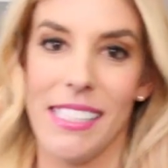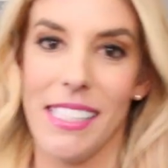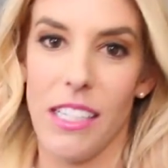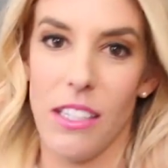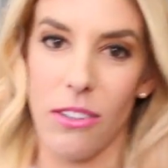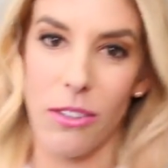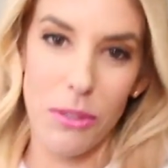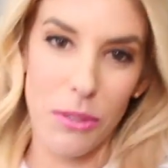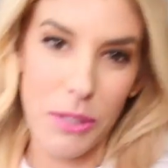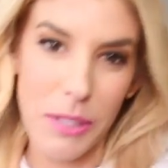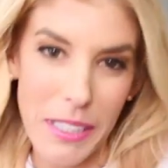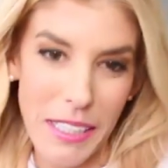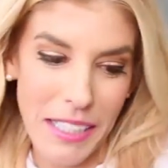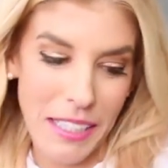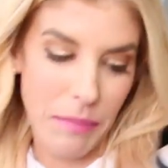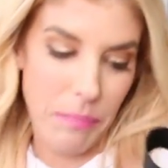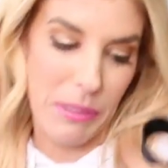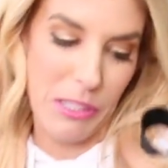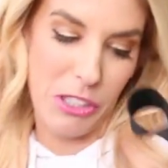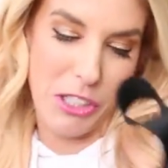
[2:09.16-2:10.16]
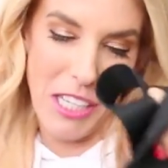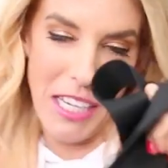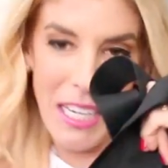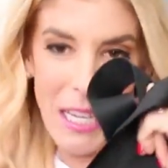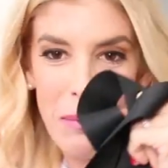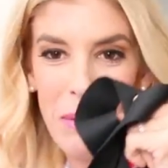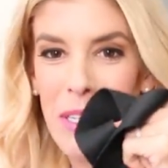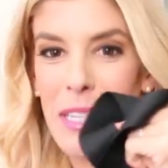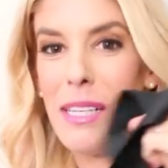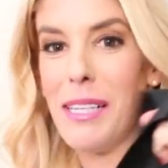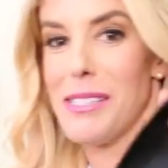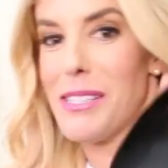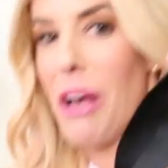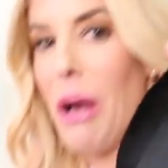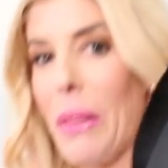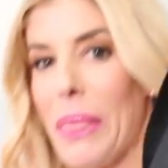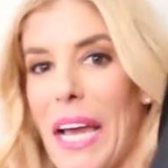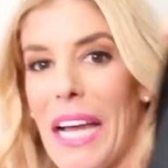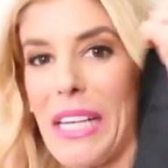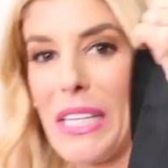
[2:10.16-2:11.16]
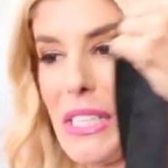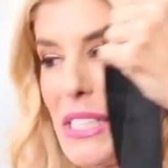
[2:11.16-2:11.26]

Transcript: Deodorant, pajamas, all that